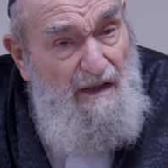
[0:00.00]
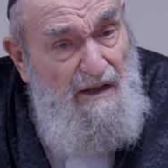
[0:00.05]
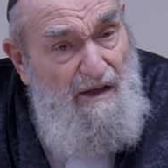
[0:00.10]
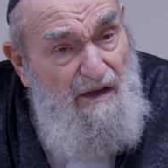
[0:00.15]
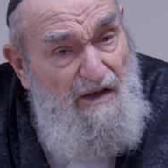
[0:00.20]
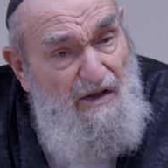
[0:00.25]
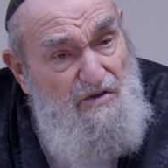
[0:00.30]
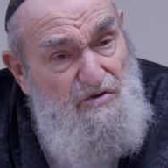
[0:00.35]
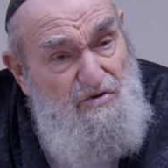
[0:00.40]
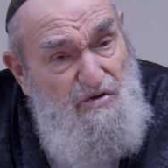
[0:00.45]

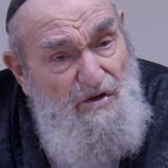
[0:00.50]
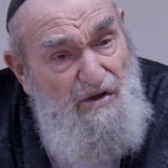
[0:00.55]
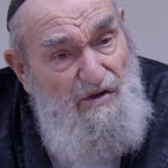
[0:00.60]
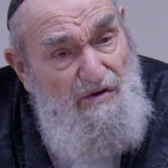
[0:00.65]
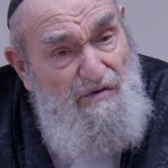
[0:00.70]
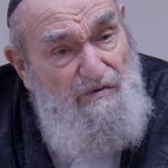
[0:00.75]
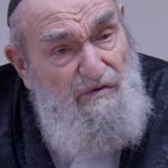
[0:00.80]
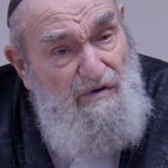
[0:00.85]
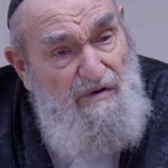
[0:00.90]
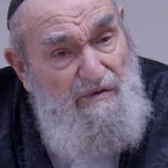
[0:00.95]
he, he
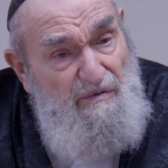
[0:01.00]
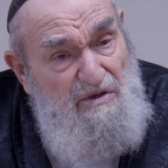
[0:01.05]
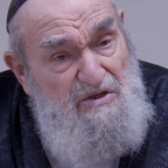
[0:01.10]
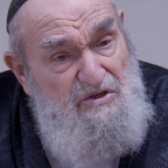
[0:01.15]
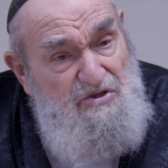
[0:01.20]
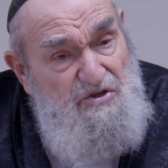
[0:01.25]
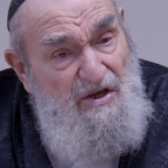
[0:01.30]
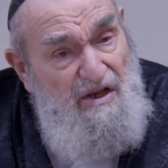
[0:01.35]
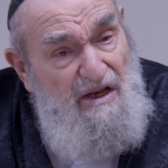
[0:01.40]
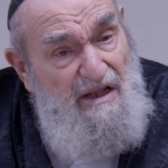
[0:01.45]
we
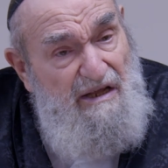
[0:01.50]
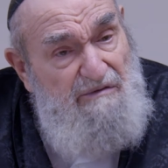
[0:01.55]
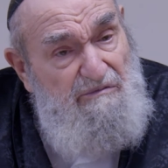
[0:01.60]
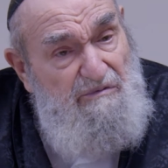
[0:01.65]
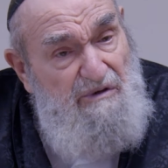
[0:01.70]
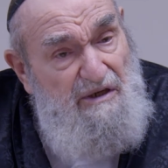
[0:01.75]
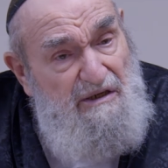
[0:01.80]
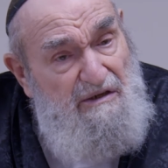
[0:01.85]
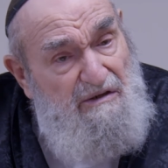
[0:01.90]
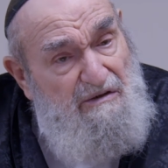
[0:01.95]
see that
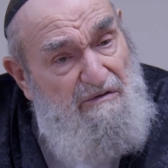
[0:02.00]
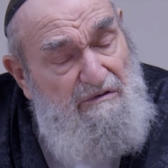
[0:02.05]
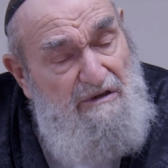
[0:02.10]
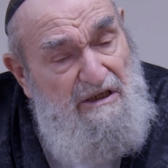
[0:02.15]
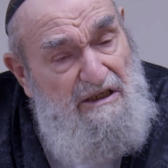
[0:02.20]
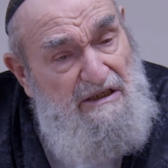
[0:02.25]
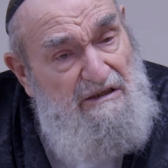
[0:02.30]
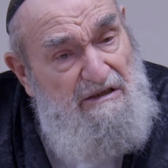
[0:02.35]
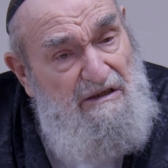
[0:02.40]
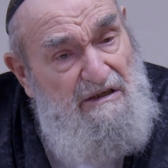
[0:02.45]
when
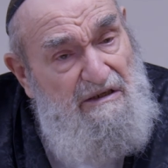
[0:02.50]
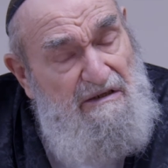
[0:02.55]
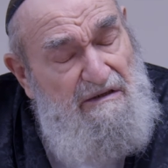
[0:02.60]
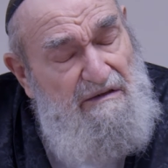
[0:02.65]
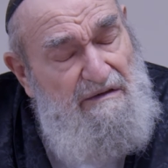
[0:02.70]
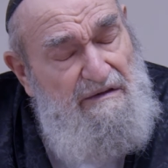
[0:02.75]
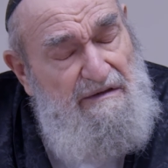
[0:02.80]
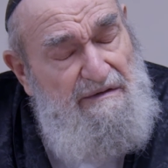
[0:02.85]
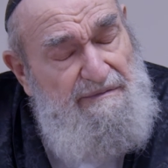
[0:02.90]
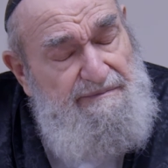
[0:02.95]
when
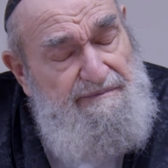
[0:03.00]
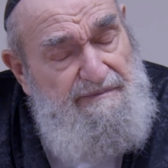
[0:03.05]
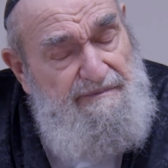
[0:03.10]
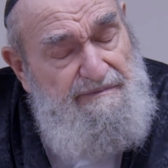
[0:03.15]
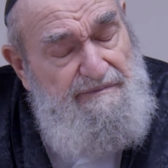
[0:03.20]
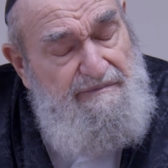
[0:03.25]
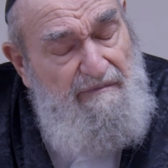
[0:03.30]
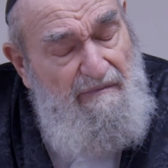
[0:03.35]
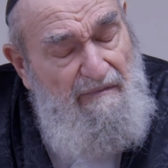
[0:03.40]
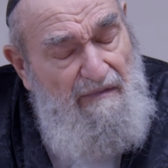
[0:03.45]

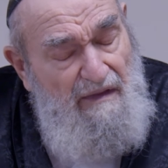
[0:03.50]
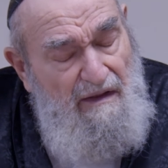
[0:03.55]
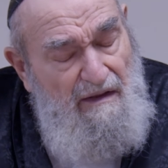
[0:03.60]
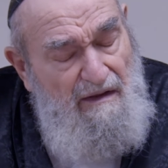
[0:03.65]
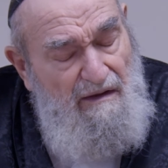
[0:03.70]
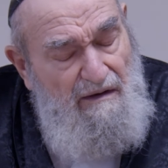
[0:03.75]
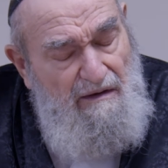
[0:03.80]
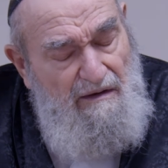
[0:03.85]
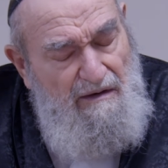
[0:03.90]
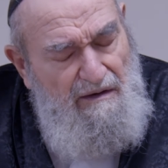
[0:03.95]

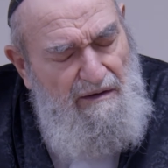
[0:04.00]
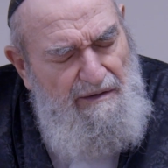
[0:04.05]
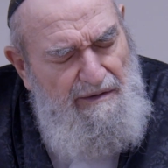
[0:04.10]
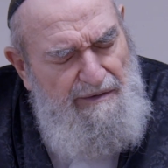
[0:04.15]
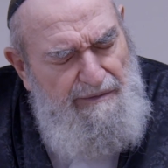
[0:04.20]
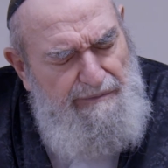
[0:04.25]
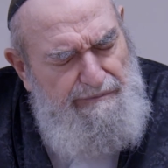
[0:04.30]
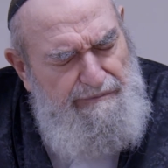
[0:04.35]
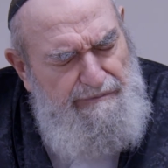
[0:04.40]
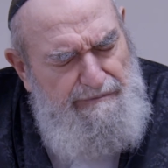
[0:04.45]
uh,
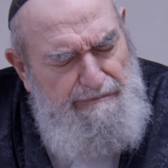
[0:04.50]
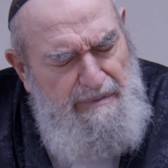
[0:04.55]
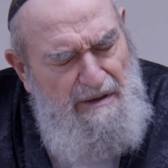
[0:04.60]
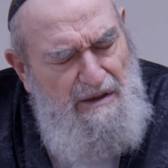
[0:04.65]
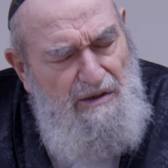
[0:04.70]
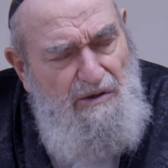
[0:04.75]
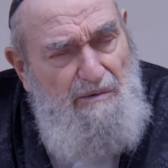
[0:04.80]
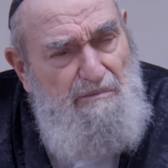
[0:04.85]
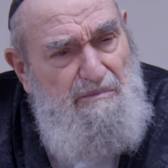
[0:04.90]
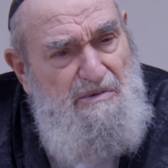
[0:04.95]
um,
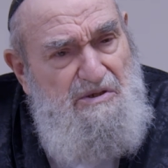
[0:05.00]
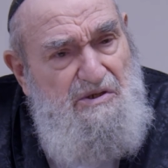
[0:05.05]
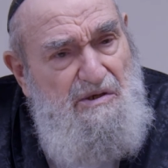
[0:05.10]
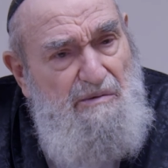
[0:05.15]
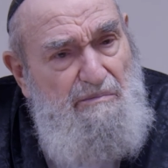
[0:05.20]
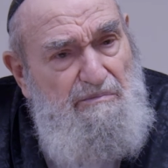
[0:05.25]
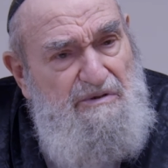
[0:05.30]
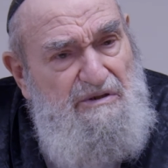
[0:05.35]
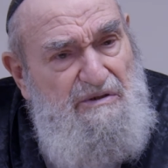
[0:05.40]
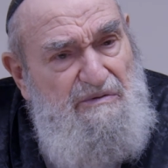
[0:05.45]
Bilam is
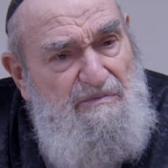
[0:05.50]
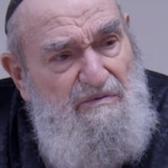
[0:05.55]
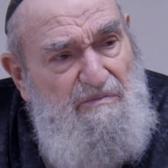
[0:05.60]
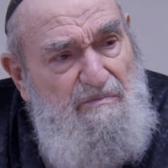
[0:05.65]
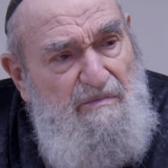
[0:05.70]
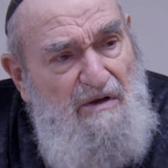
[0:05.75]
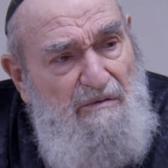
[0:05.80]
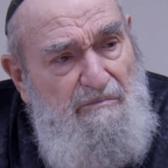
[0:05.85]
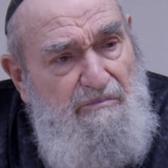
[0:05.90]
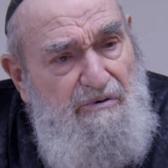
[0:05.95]

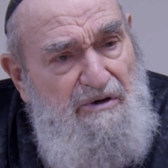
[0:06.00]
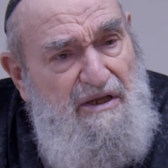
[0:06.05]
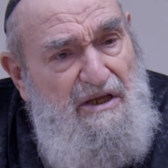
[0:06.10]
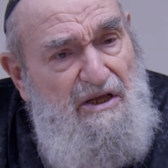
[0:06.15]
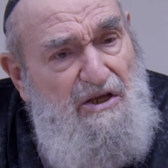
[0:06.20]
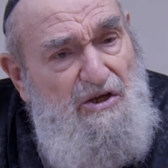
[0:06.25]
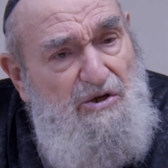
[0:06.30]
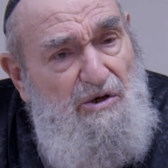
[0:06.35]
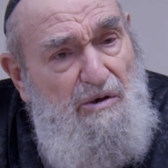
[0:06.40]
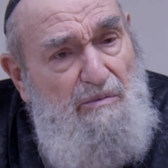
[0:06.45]
uh,
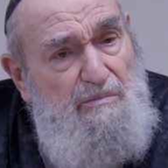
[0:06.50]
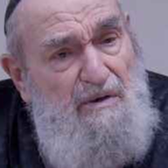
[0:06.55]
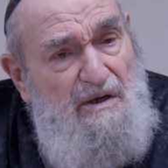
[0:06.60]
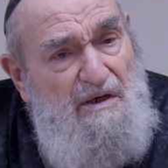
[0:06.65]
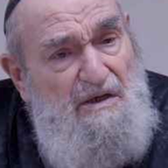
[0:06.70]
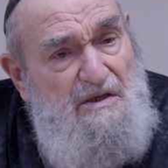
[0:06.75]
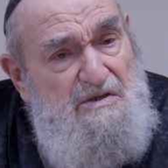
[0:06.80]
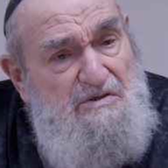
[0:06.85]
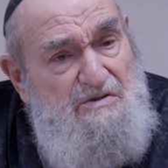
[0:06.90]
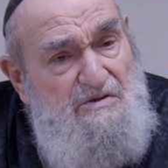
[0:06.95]
bringing
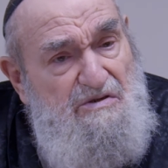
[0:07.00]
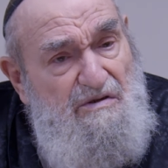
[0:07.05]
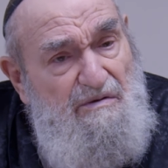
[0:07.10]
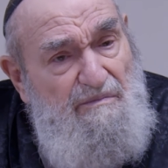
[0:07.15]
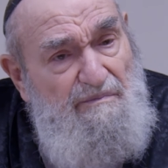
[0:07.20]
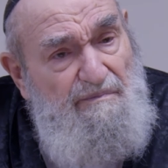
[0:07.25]
korbanos,